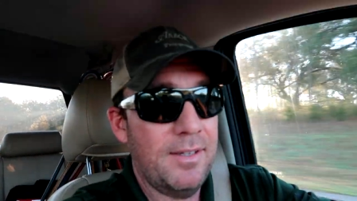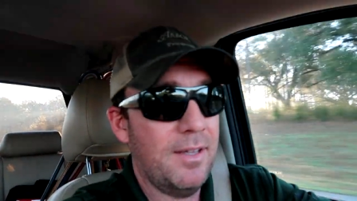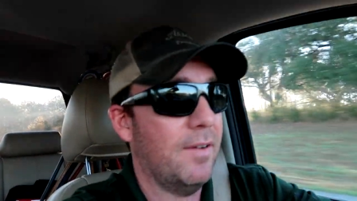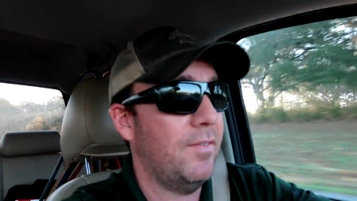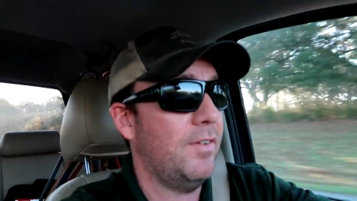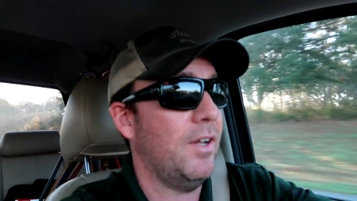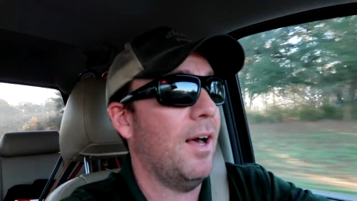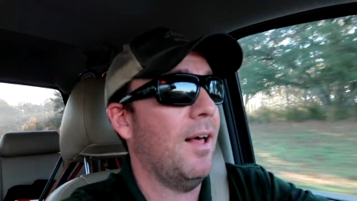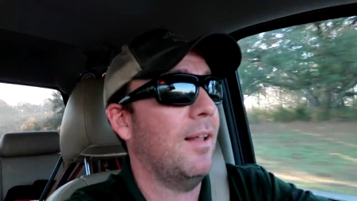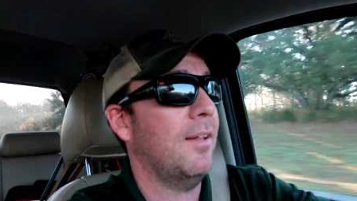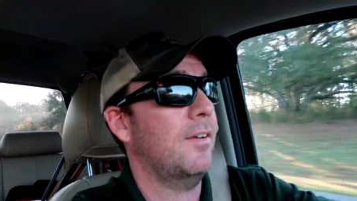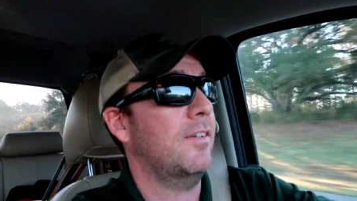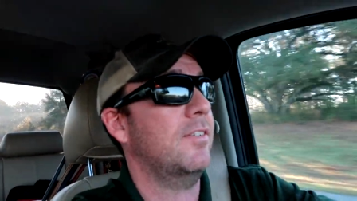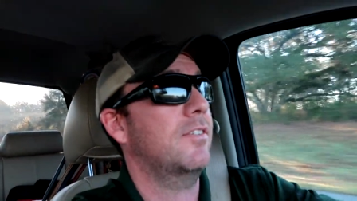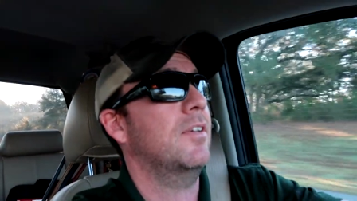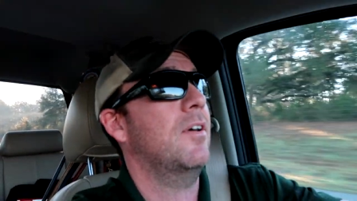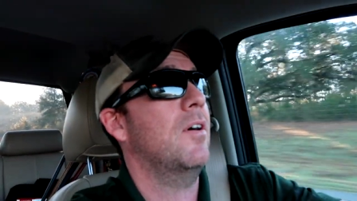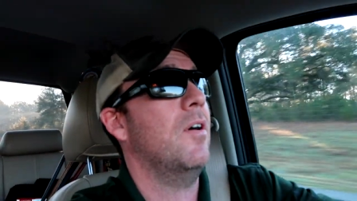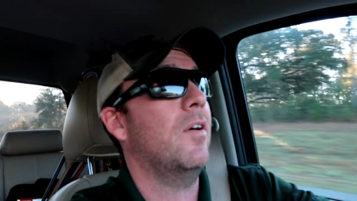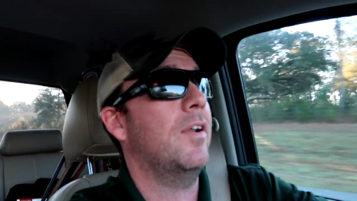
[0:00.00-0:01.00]
of dollars
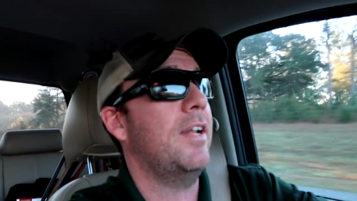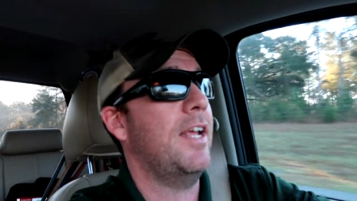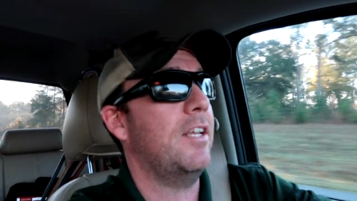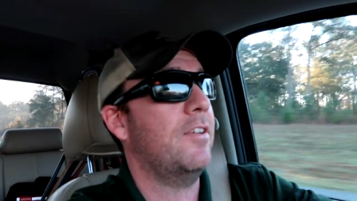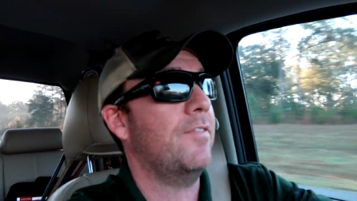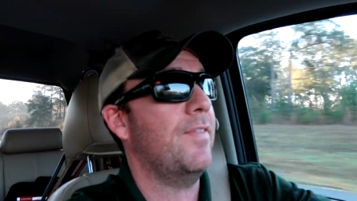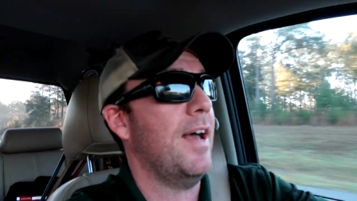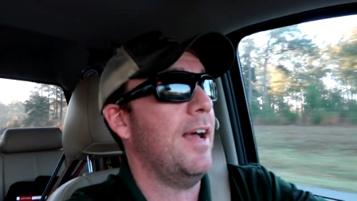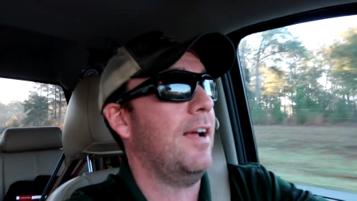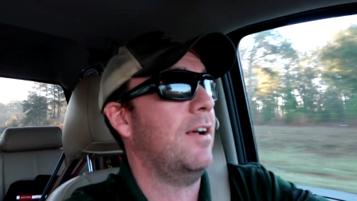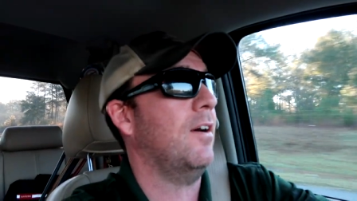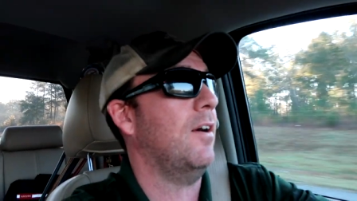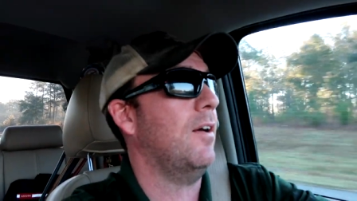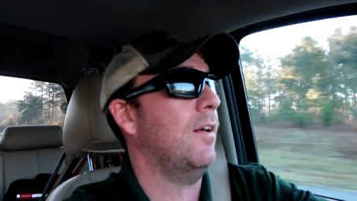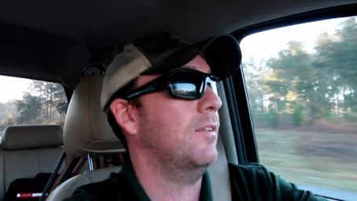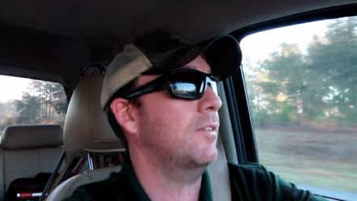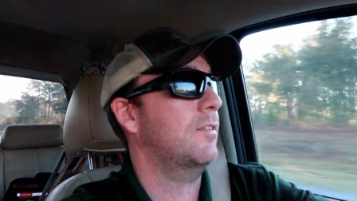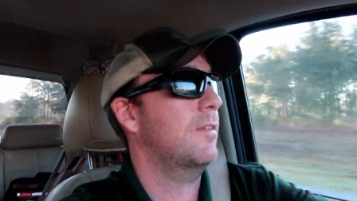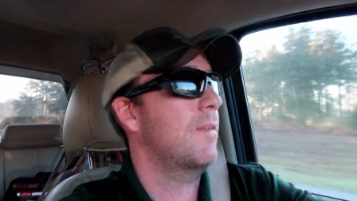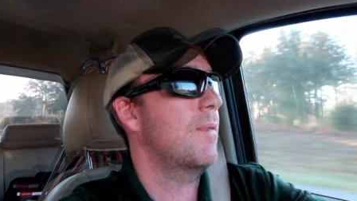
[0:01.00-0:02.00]
on HVAC
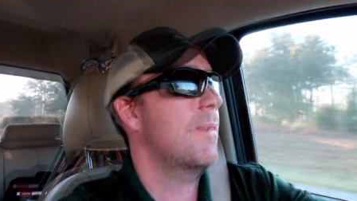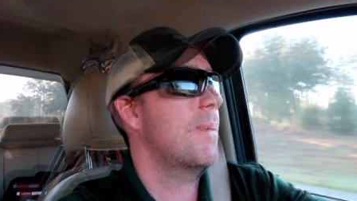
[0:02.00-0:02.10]
calls.